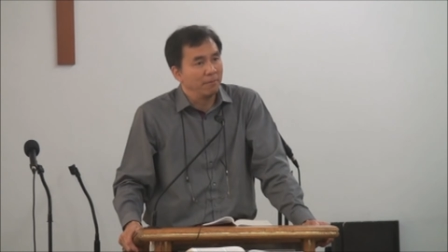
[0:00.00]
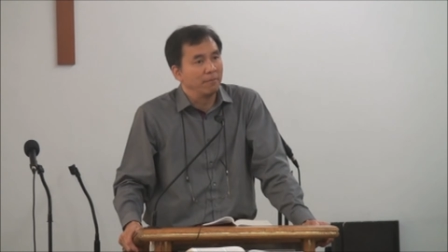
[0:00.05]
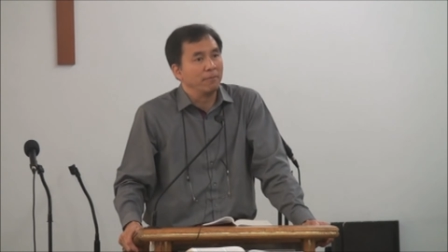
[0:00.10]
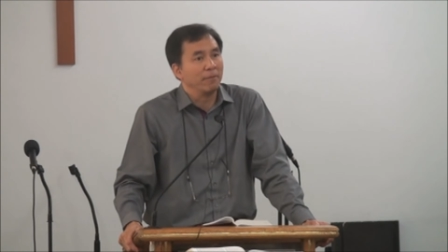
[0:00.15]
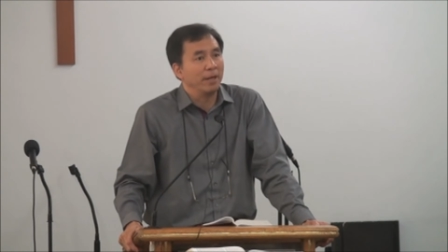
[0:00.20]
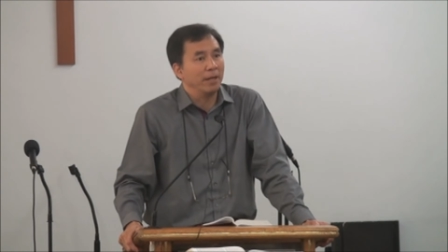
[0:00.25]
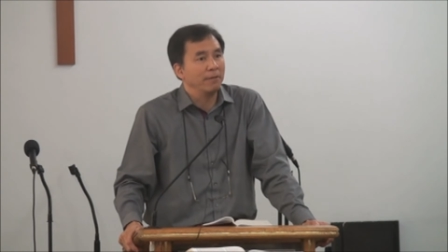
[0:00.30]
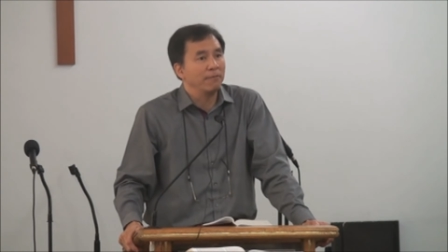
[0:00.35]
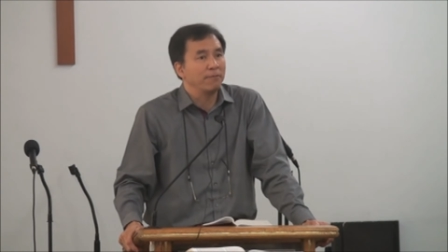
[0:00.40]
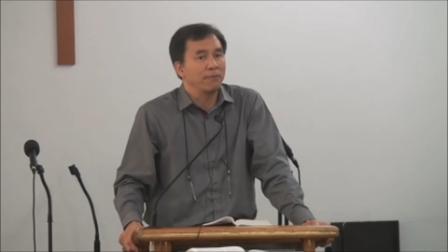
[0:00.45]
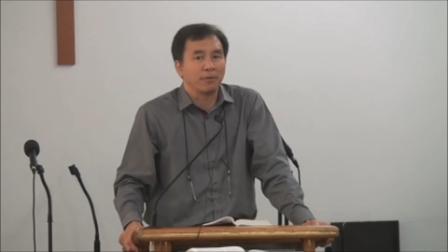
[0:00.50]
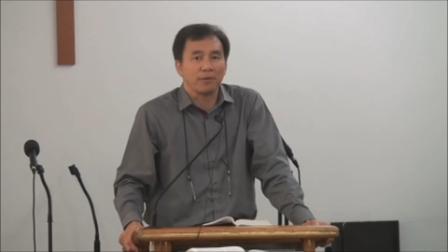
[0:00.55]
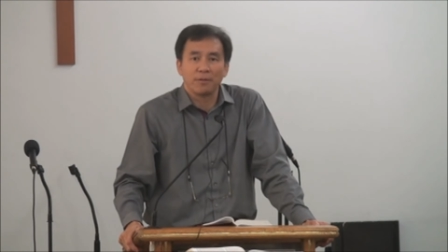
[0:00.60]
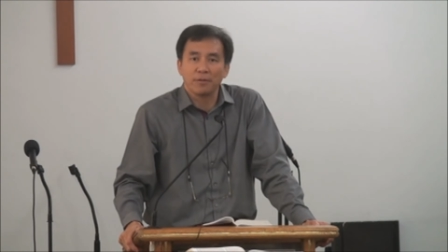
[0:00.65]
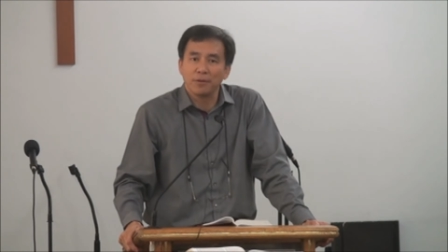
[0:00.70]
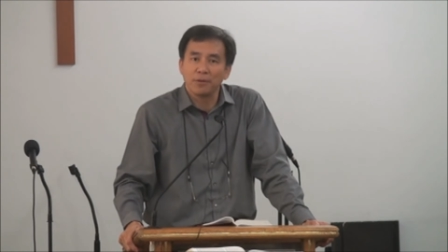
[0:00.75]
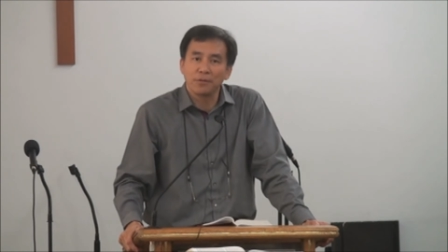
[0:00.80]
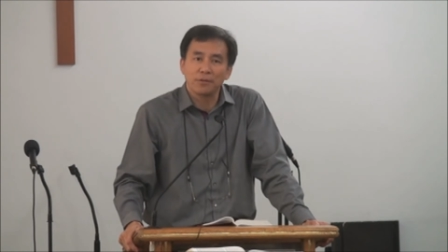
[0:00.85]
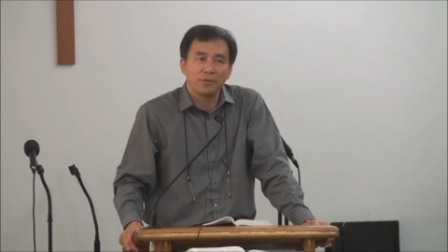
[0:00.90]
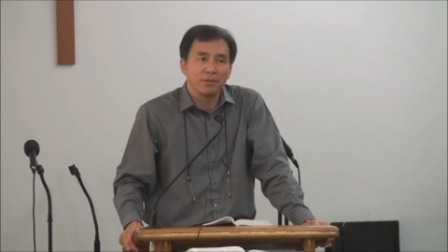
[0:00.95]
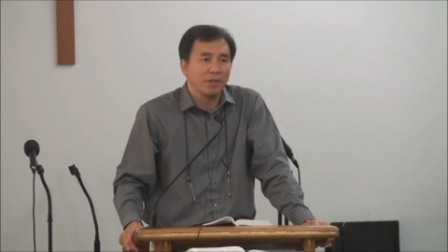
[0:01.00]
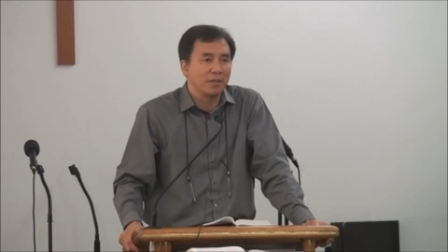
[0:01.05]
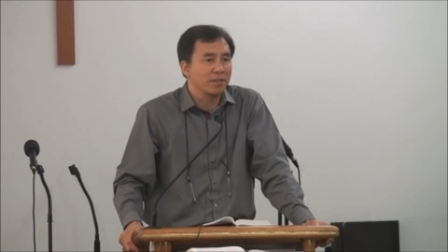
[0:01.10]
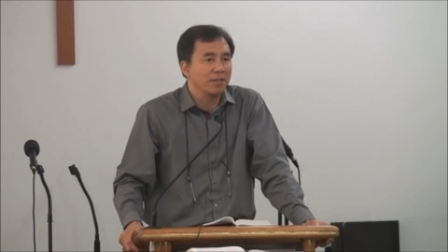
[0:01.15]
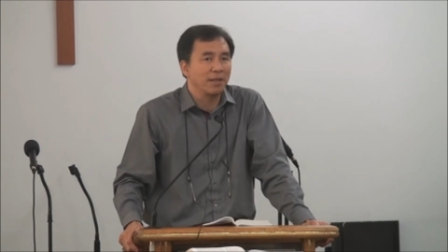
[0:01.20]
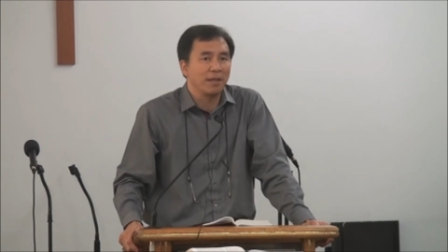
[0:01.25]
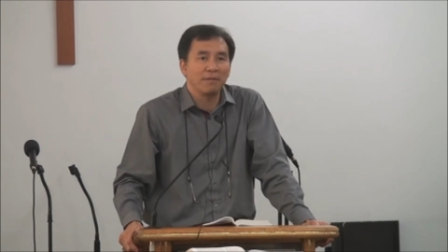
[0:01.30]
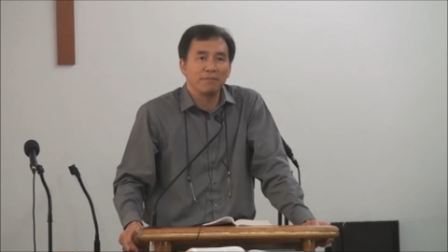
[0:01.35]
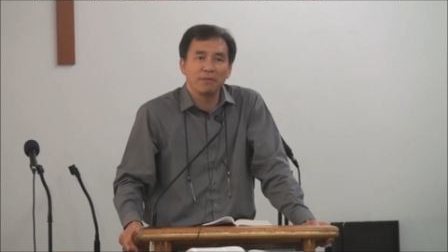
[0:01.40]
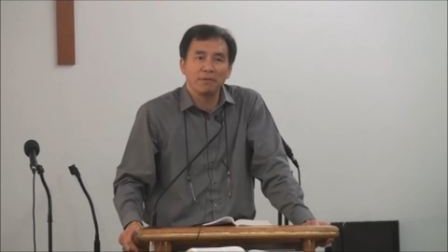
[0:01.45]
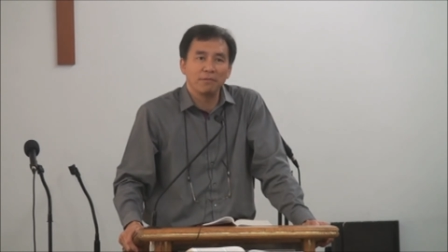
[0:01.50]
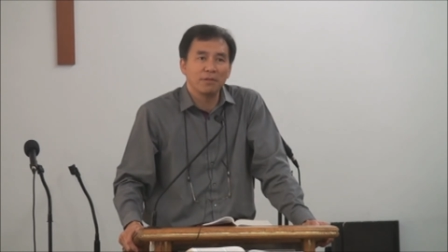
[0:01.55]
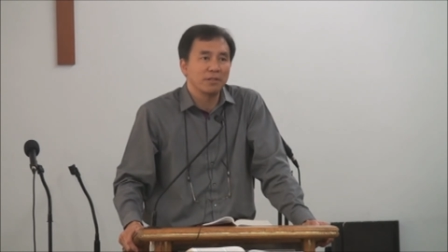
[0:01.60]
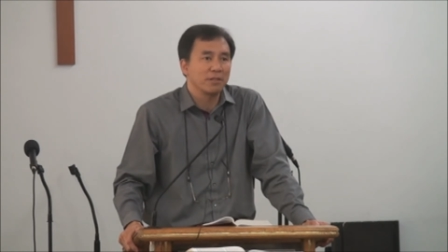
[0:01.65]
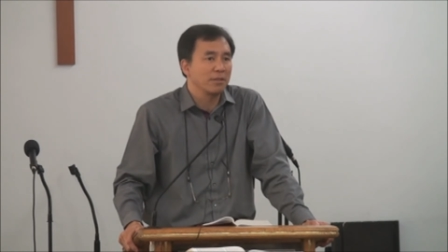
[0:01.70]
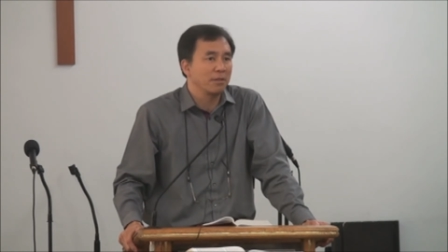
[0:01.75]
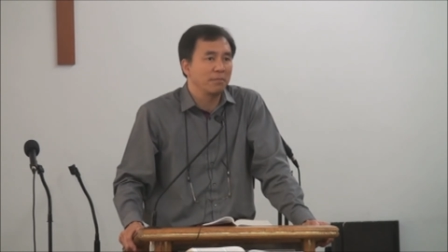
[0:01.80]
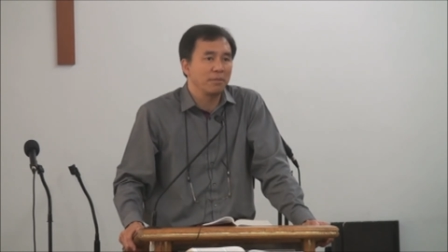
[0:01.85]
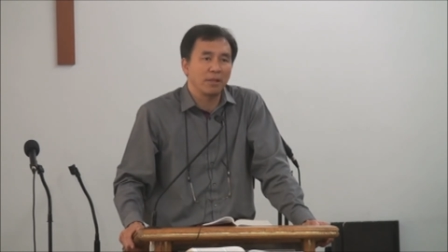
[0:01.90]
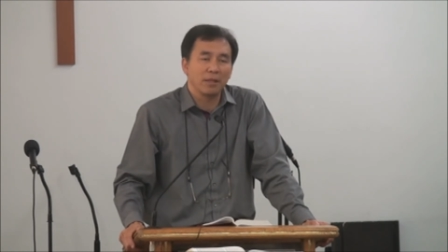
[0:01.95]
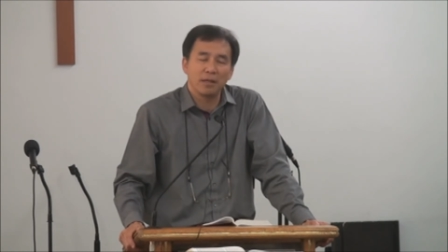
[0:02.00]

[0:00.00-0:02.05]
Well, for those who doesn't have the wisdom,